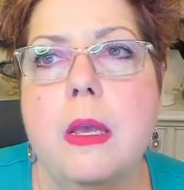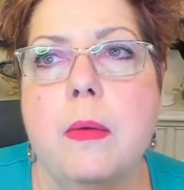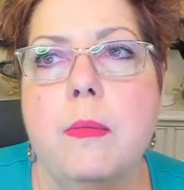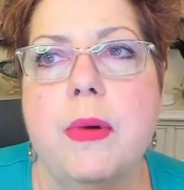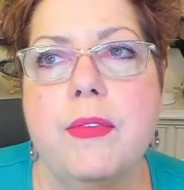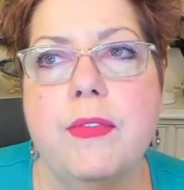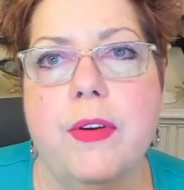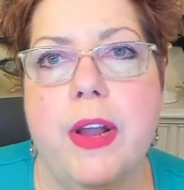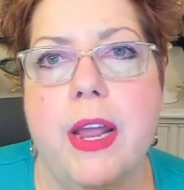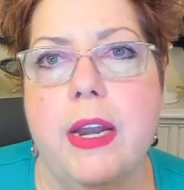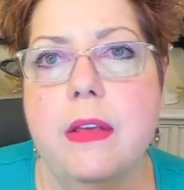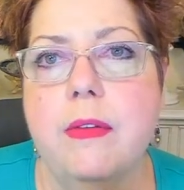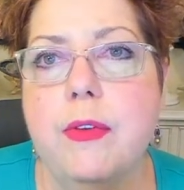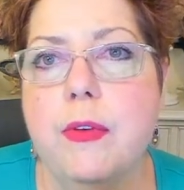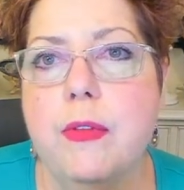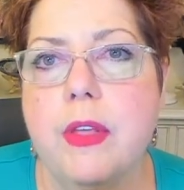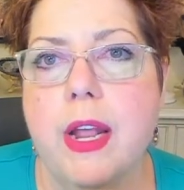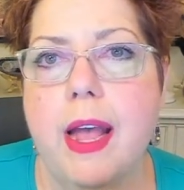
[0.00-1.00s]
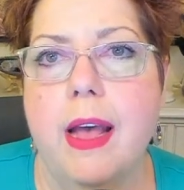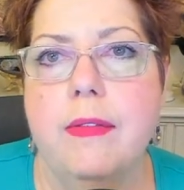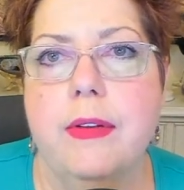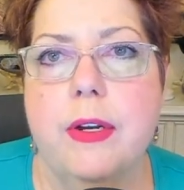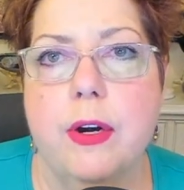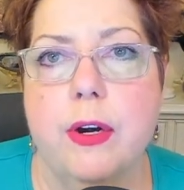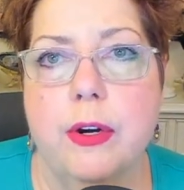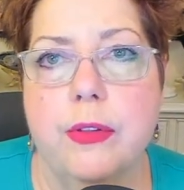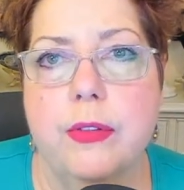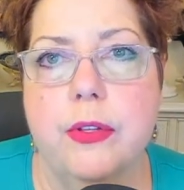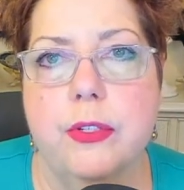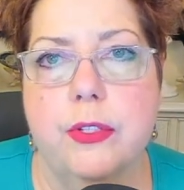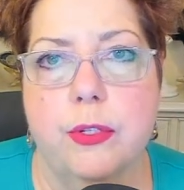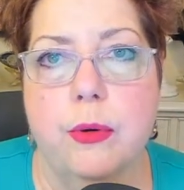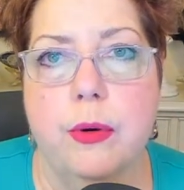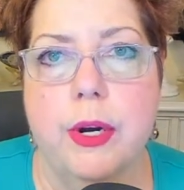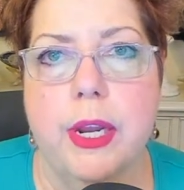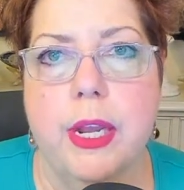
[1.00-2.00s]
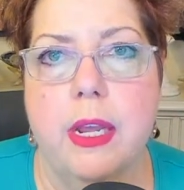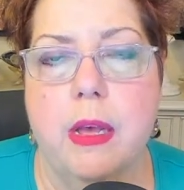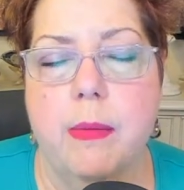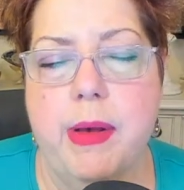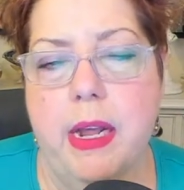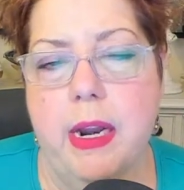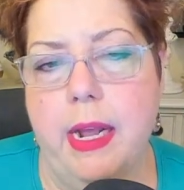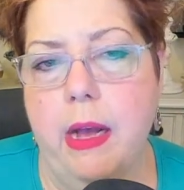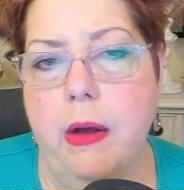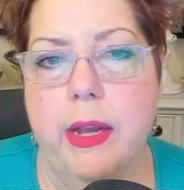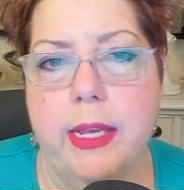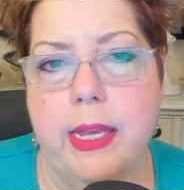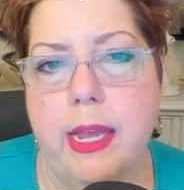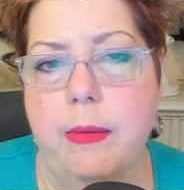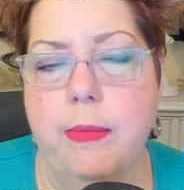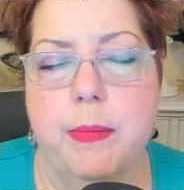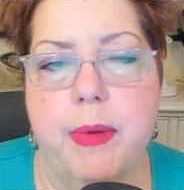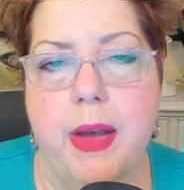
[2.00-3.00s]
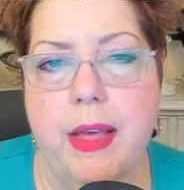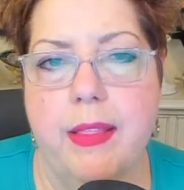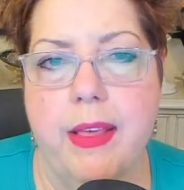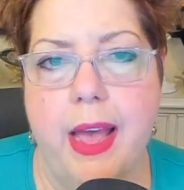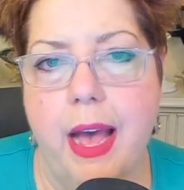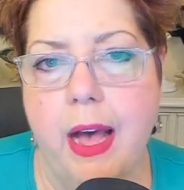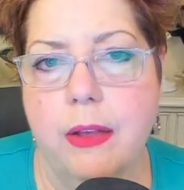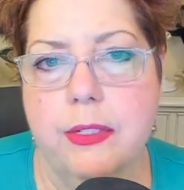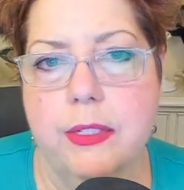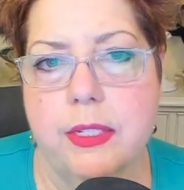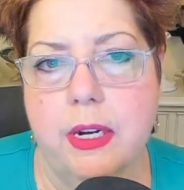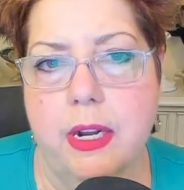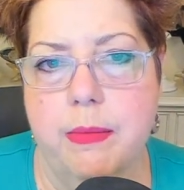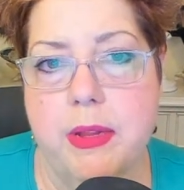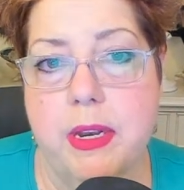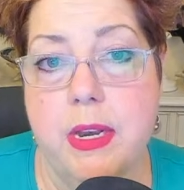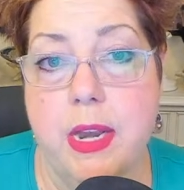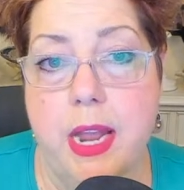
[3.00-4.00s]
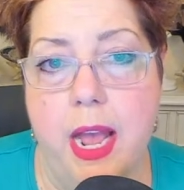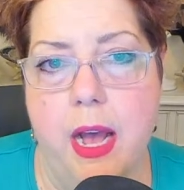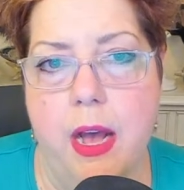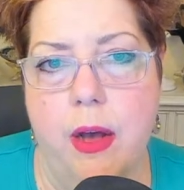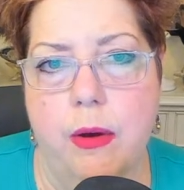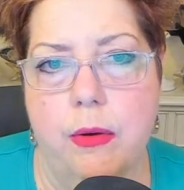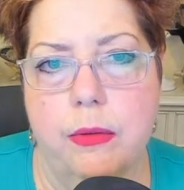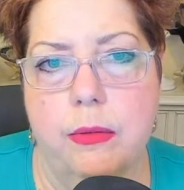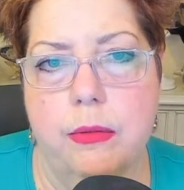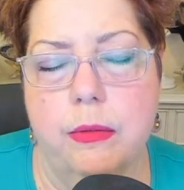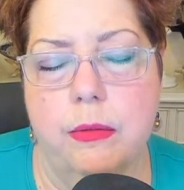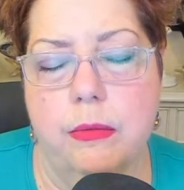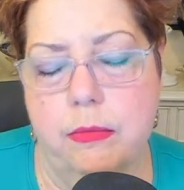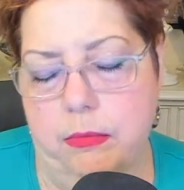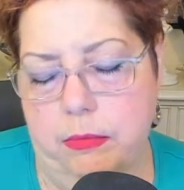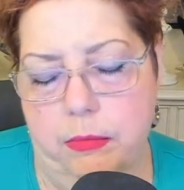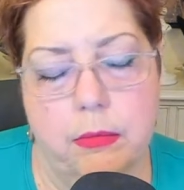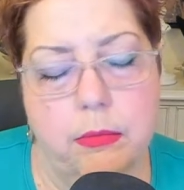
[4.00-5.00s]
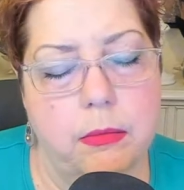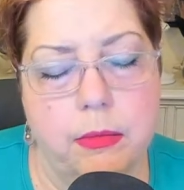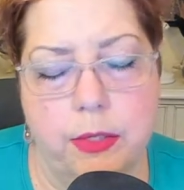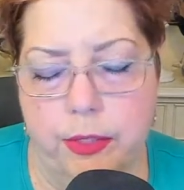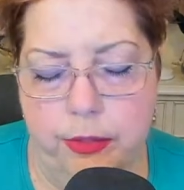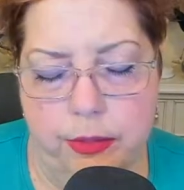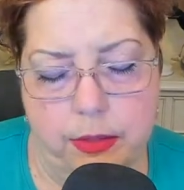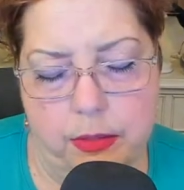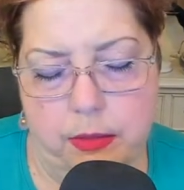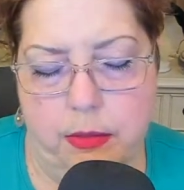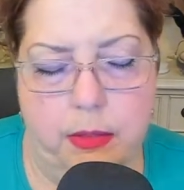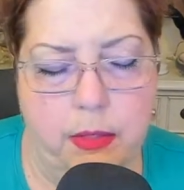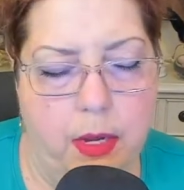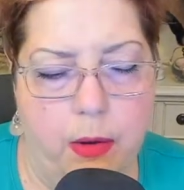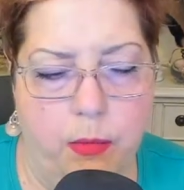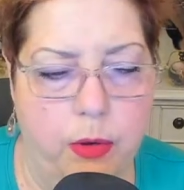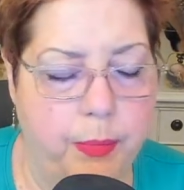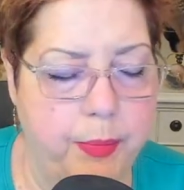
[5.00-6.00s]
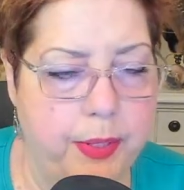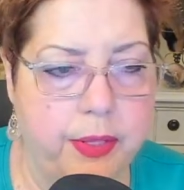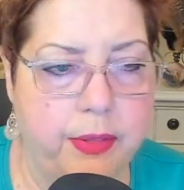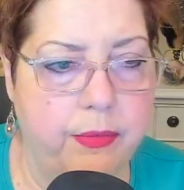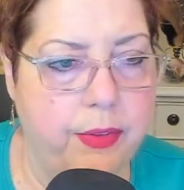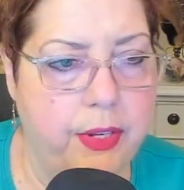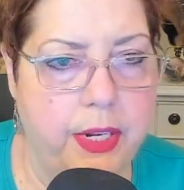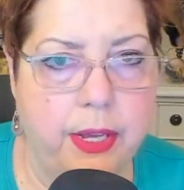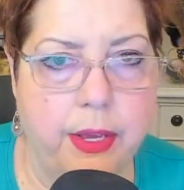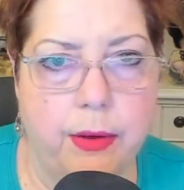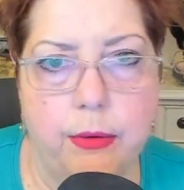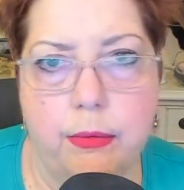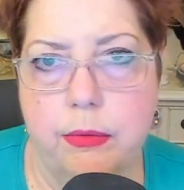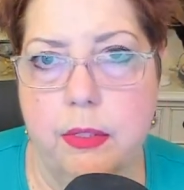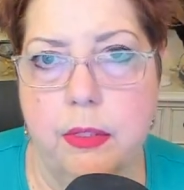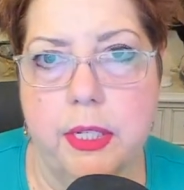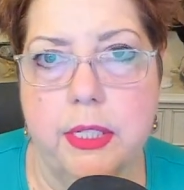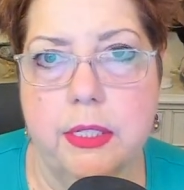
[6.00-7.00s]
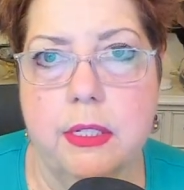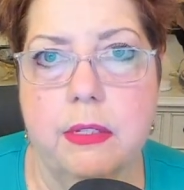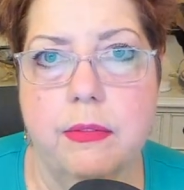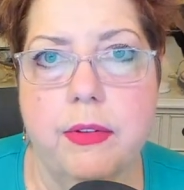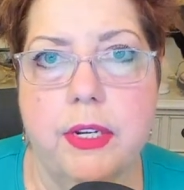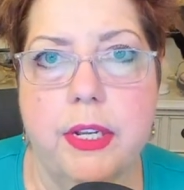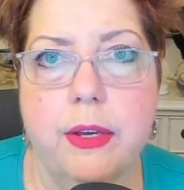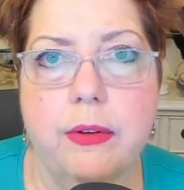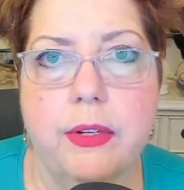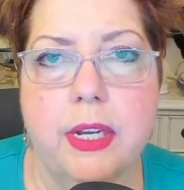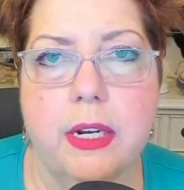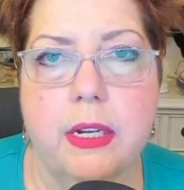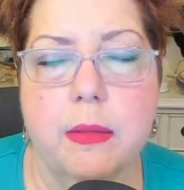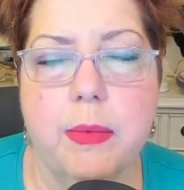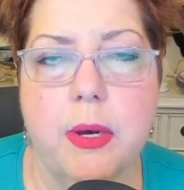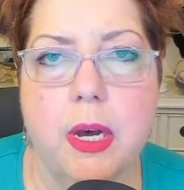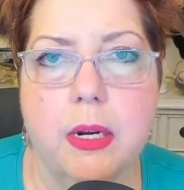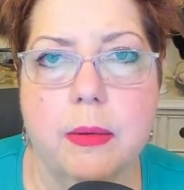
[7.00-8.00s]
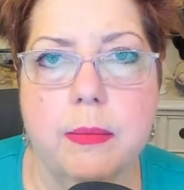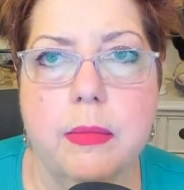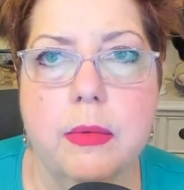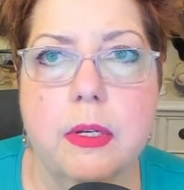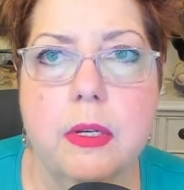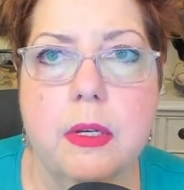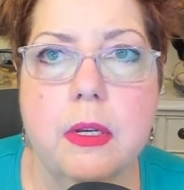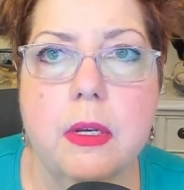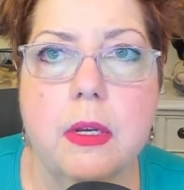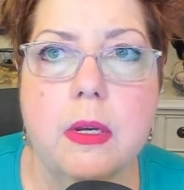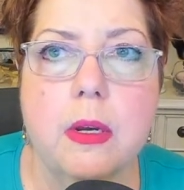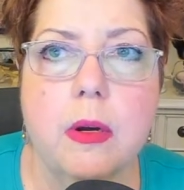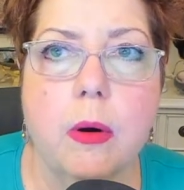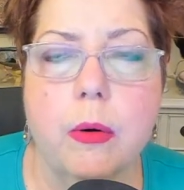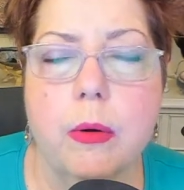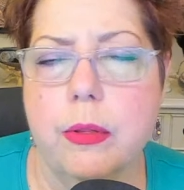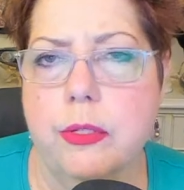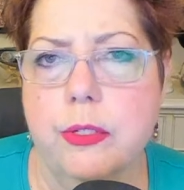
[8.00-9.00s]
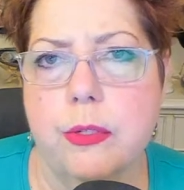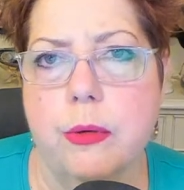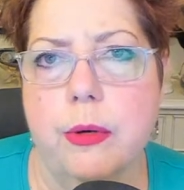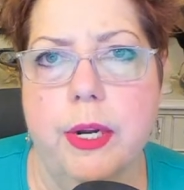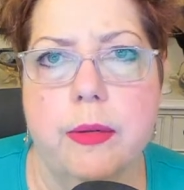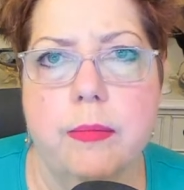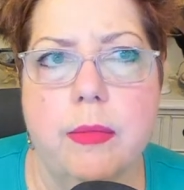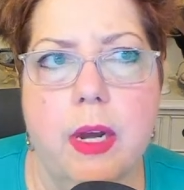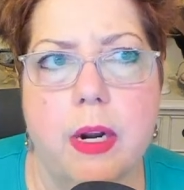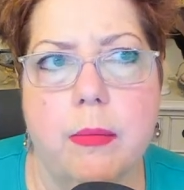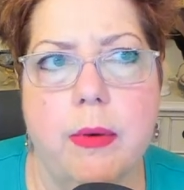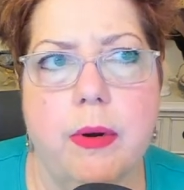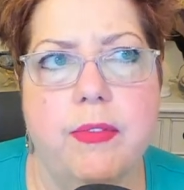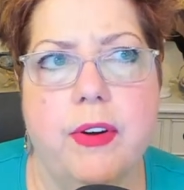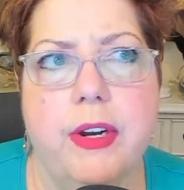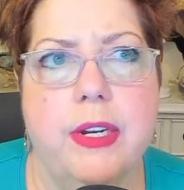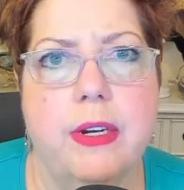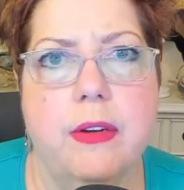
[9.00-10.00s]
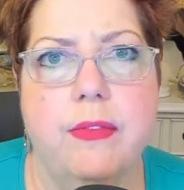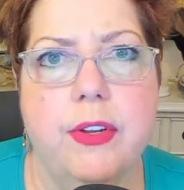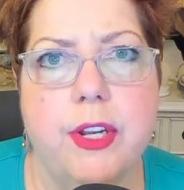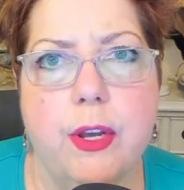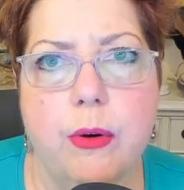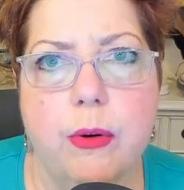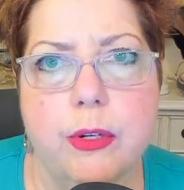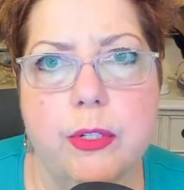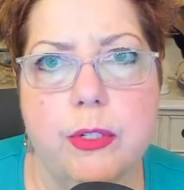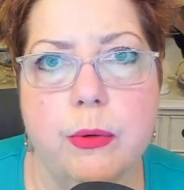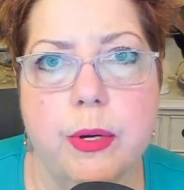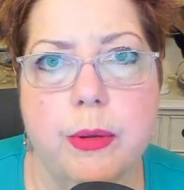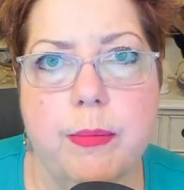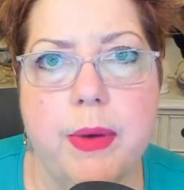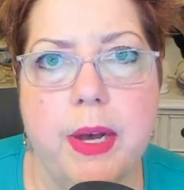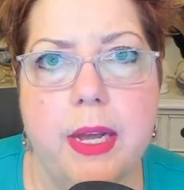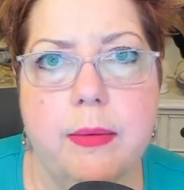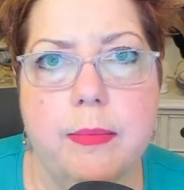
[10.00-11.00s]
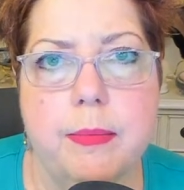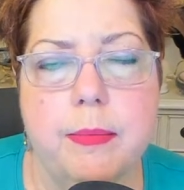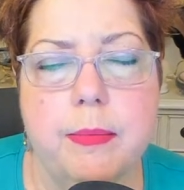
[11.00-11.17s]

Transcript: But for any of you that haven't heard the story about how I came to buy the house that I'm in now, we'll put the link to the video down at the bottom, or the story. I don't remember if I did a video or a story, but